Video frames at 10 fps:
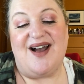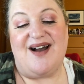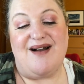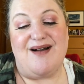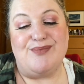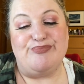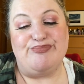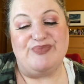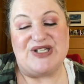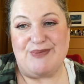
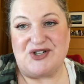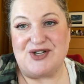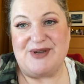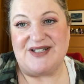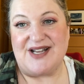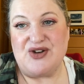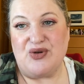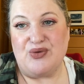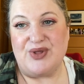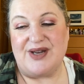um, especially because I
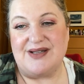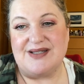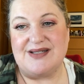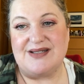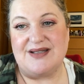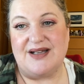know that it's